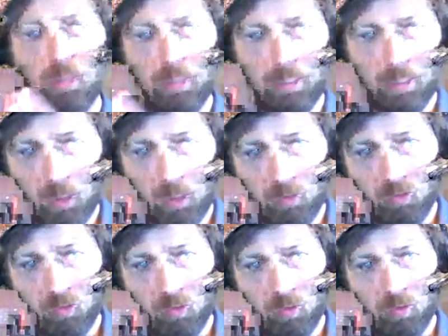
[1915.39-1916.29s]

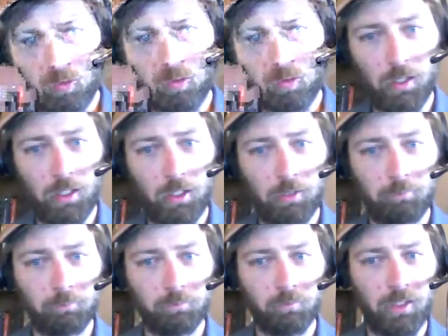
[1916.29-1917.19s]
and
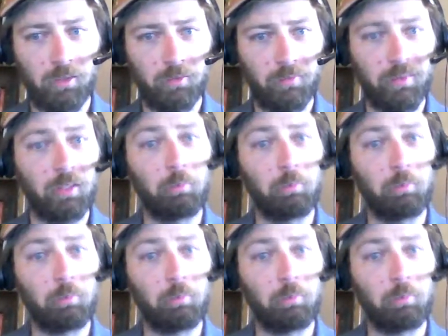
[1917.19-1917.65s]
the